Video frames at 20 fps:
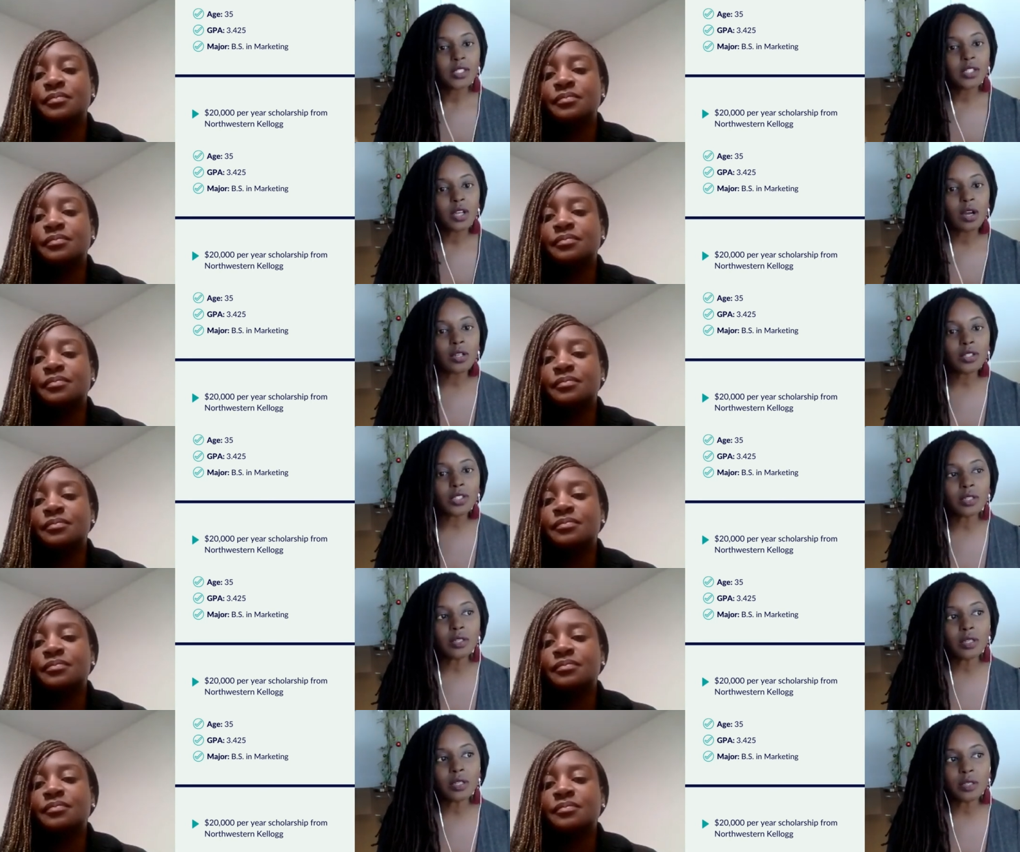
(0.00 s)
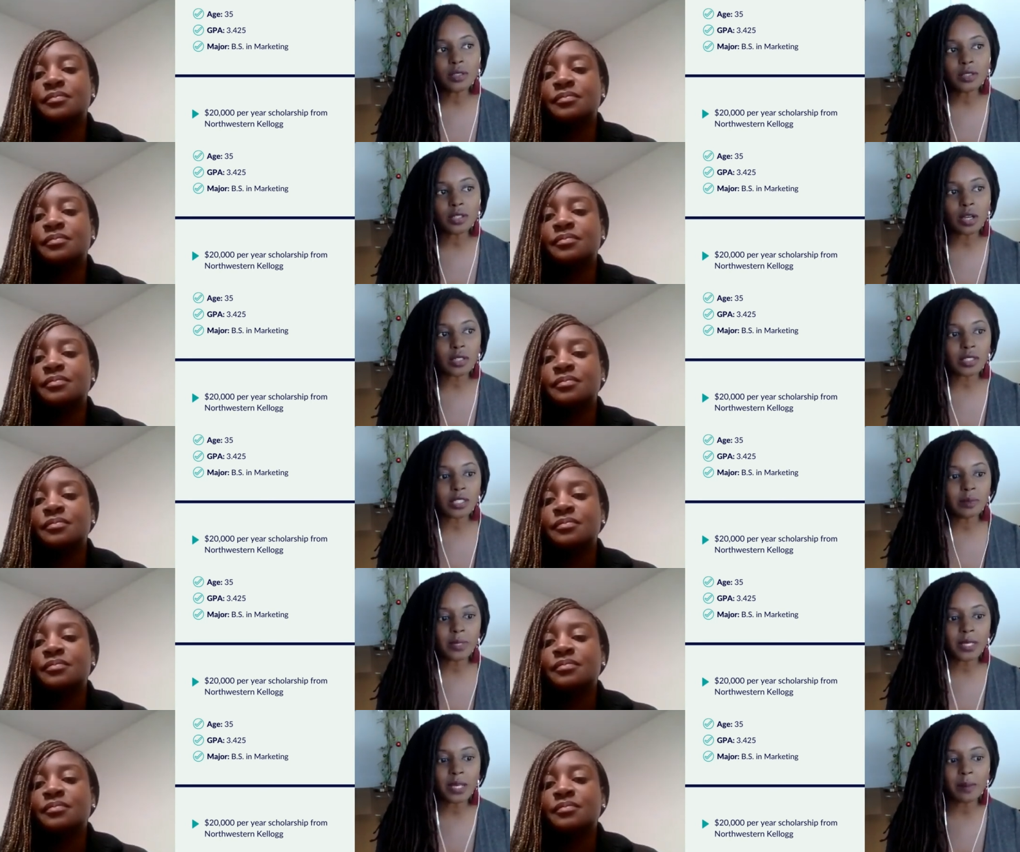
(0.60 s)
Speaker 1: talk to
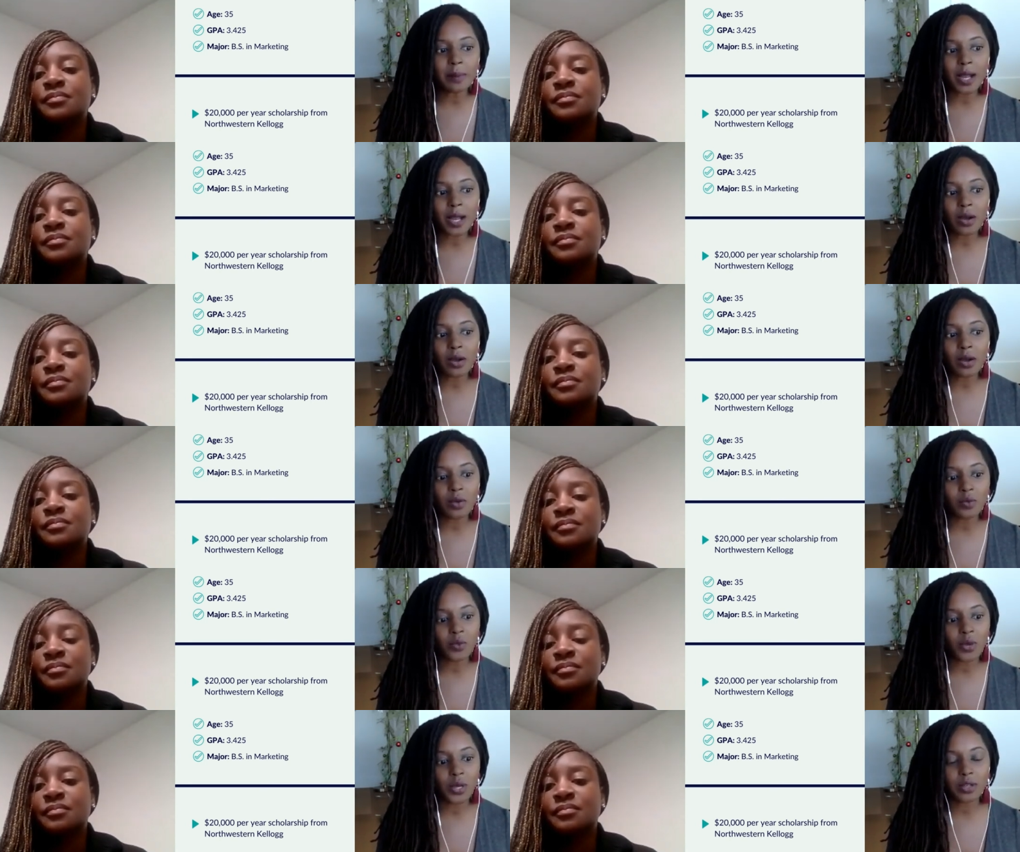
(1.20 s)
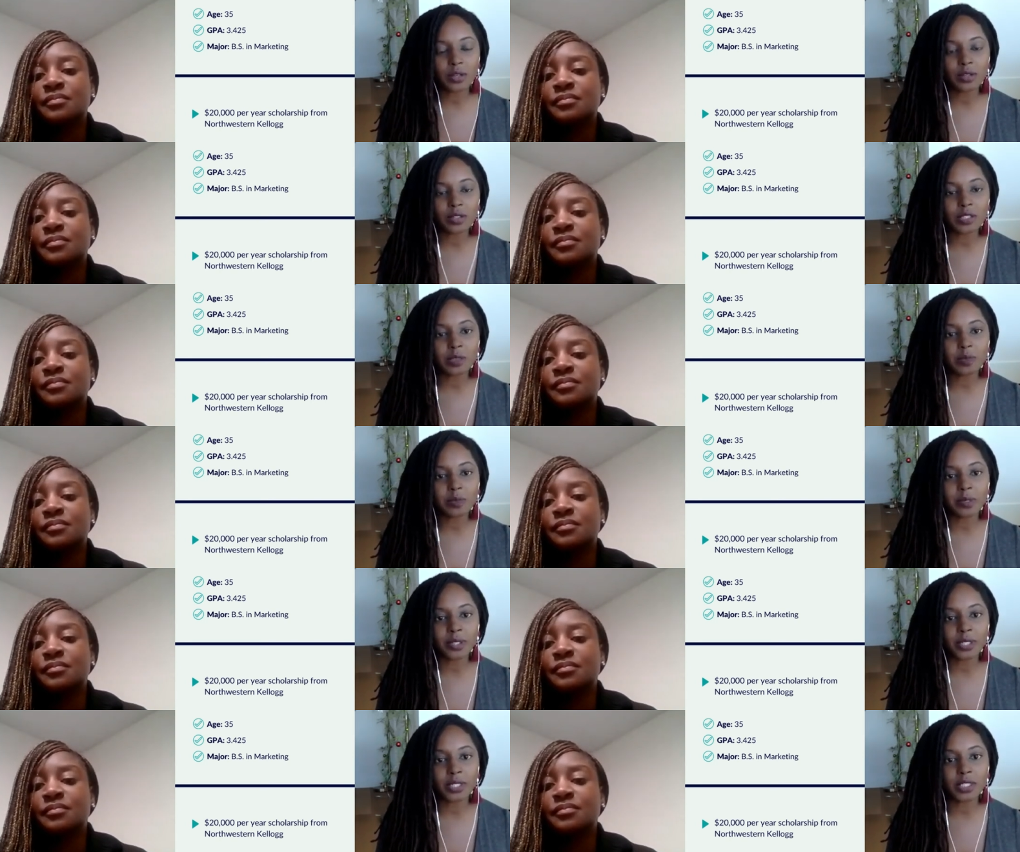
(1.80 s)
talk to me about what your
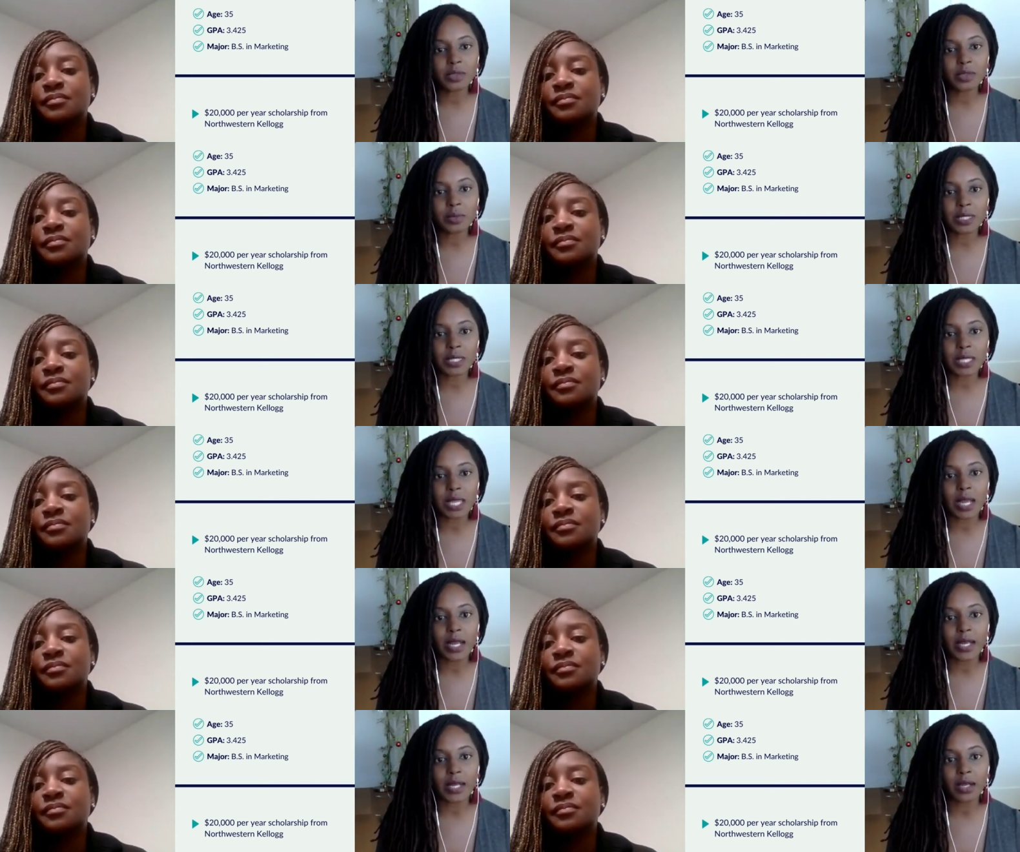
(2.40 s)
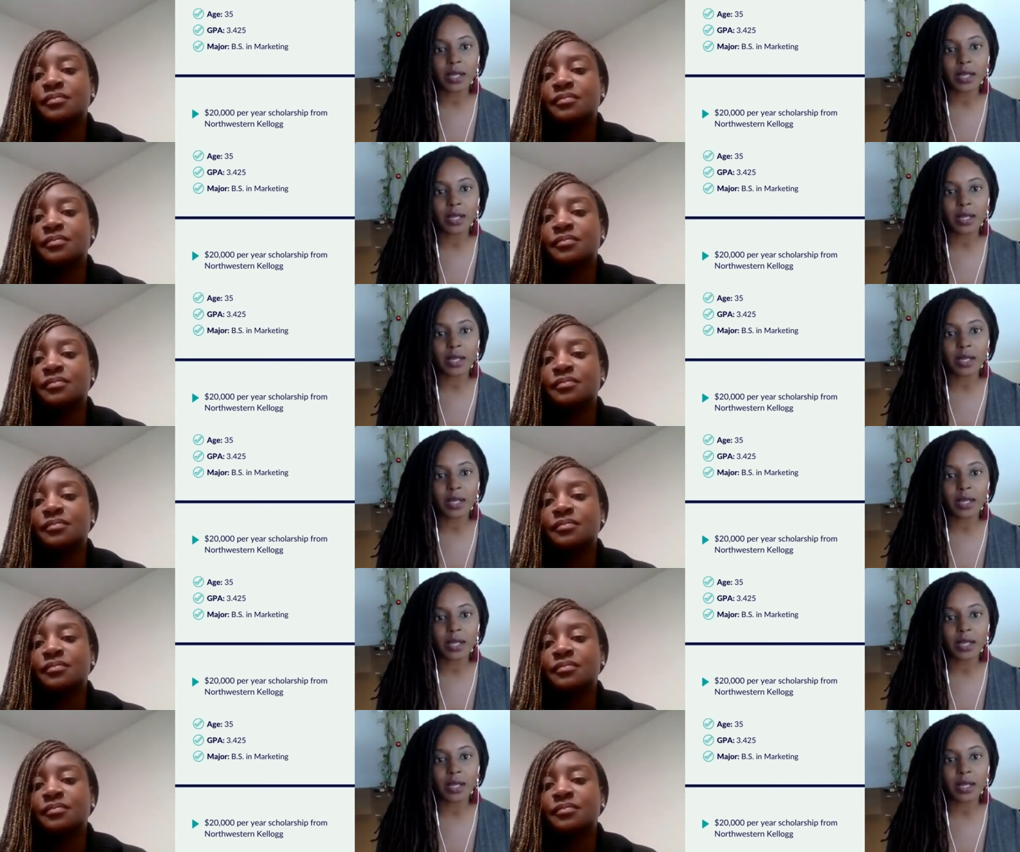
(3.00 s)
experience was like